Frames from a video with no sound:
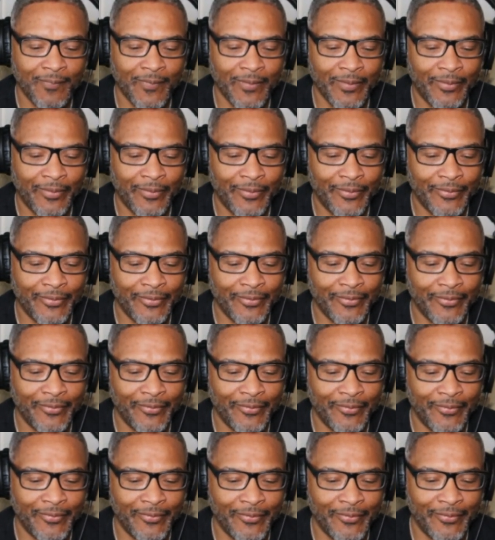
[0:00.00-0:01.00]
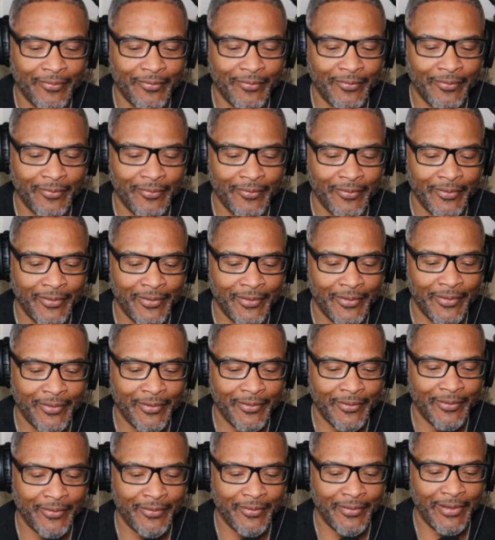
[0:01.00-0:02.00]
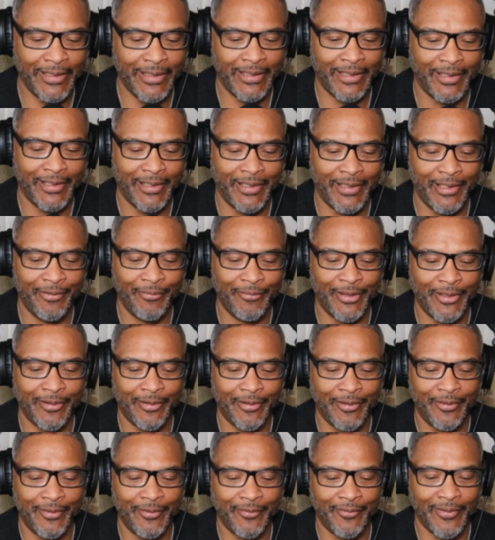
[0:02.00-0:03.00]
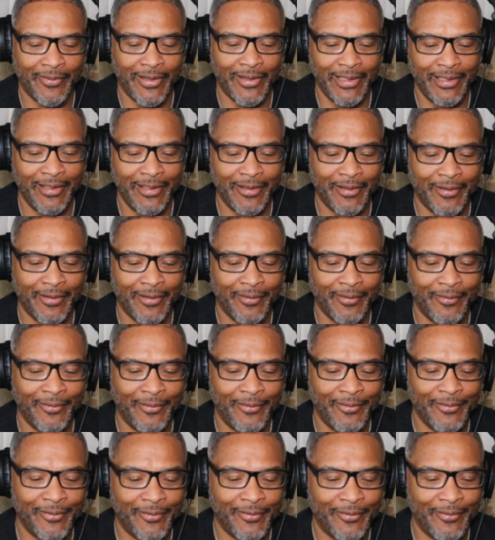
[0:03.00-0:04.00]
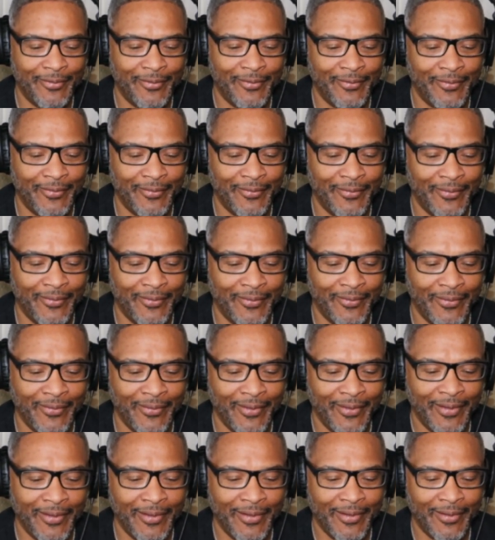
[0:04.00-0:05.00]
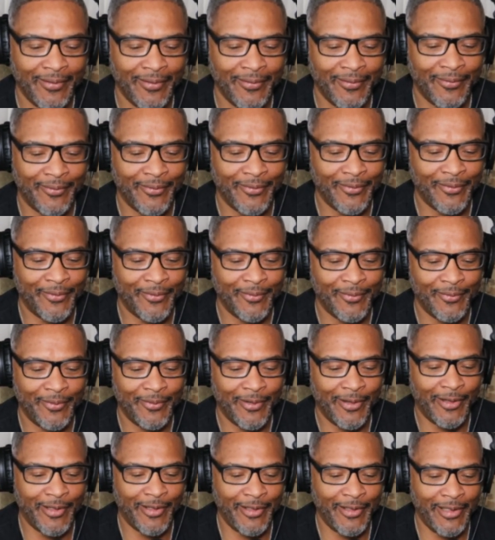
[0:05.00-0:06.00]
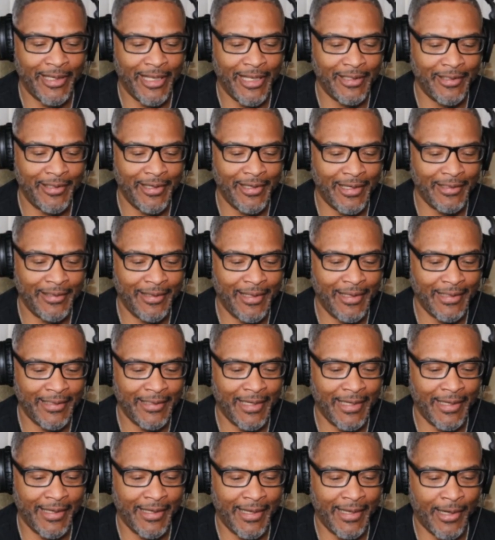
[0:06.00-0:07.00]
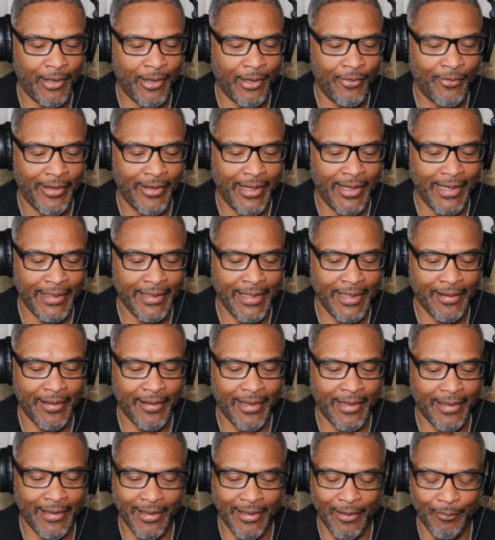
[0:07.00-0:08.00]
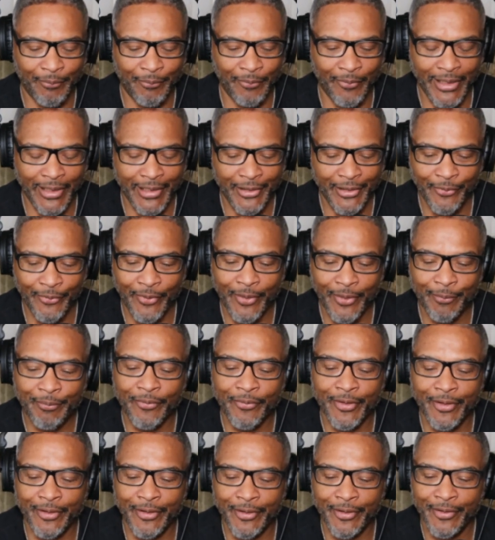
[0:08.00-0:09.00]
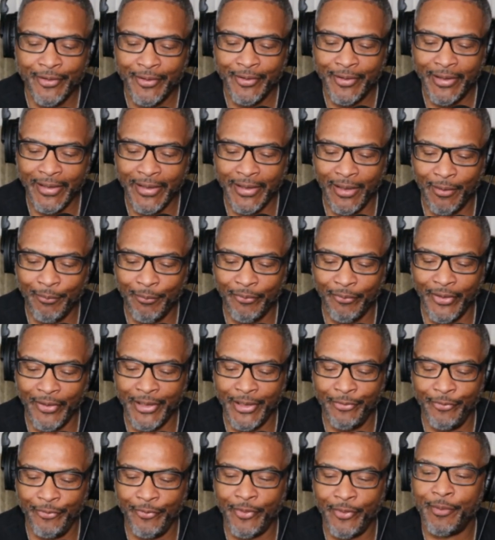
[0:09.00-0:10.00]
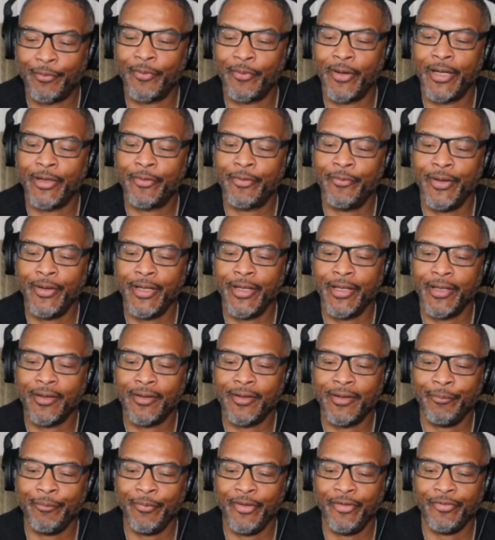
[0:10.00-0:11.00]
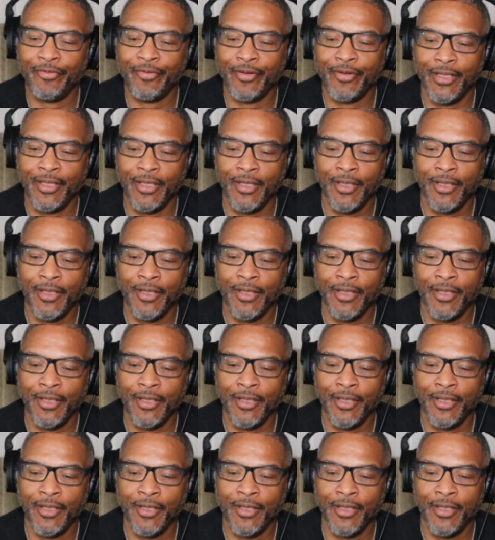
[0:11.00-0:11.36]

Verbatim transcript: Hold on. Yeah, here we go, right here. Hold on. Just hold on. No, not, not, not yet, Al. I gotta, I gotta bring you up on a. I gotta bring you up right quick. Let me see.